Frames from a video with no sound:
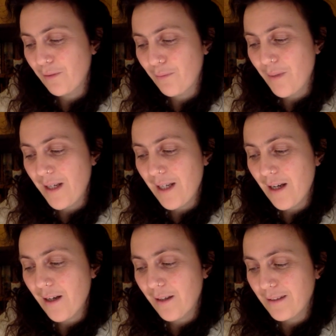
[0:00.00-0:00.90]
of many
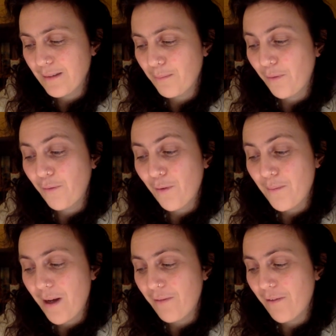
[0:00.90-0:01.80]
hugs before
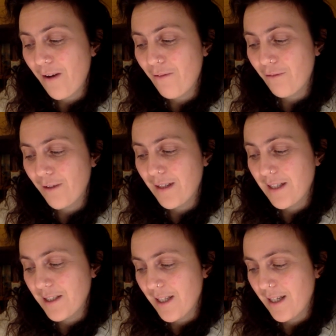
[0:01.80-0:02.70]
my father
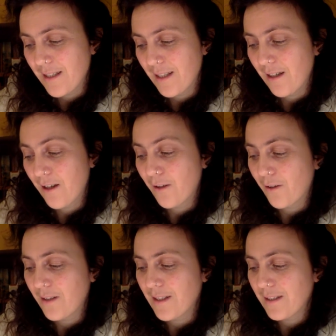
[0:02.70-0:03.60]
initiated a hug
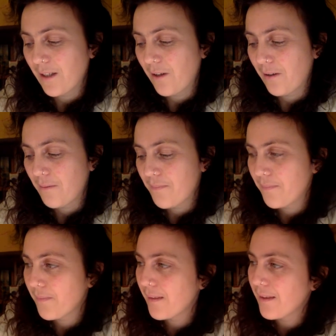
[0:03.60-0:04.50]
on his own.
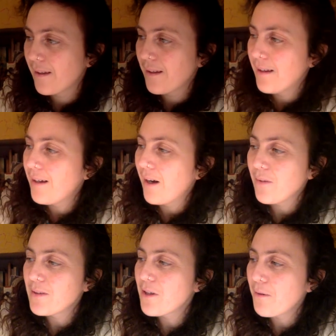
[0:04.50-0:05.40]
I
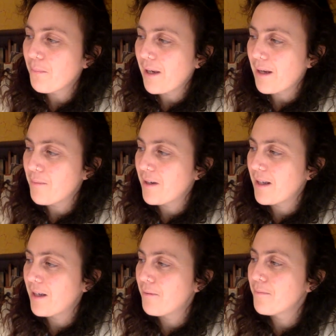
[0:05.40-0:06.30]
was not blaming
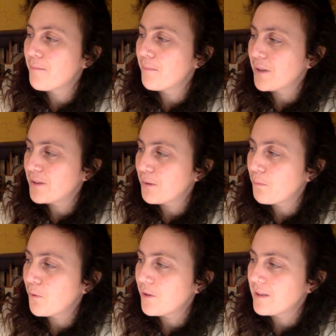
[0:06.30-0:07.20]
him, but
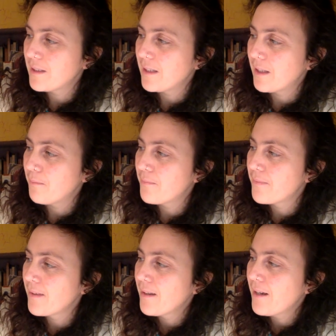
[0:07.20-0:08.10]
supporting him.
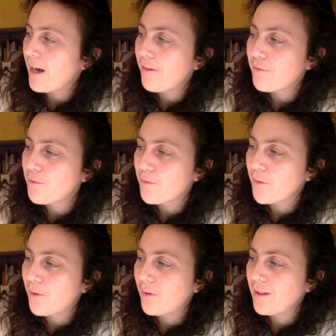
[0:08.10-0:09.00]
After
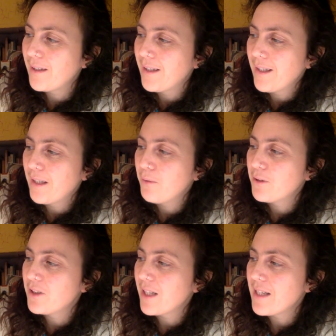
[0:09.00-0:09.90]
all, he
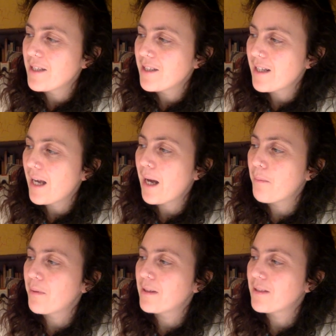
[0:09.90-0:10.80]
was changing the
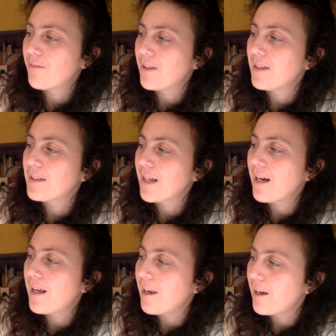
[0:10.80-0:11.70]
habits of an
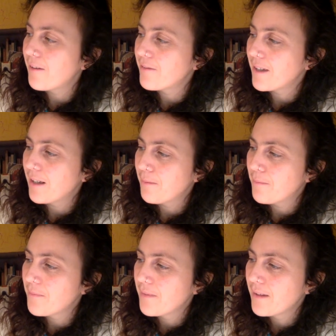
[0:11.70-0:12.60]
entire lifetime,
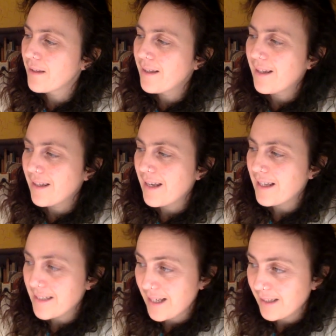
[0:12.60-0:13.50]
and
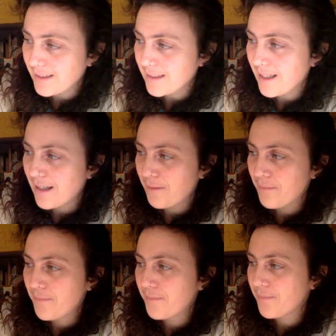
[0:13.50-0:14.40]
that takes time